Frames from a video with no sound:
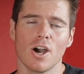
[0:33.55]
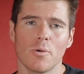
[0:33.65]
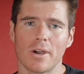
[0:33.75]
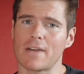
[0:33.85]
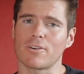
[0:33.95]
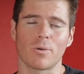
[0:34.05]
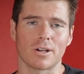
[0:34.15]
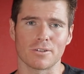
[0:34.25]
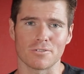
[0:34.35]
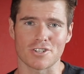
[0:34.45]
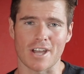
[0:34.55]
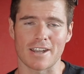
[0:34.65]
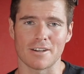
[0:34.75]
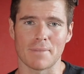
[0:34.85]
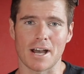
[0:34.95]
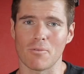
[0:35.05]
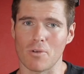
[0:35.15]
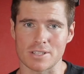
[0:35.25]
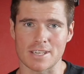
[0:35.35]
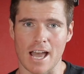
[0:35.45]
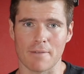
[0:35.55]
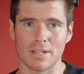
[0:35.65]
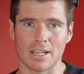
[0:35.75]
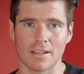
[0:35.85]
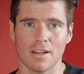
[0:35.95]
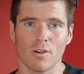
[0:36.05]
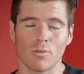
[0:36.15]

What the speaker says: We're gonna have a quick little chat about what's happening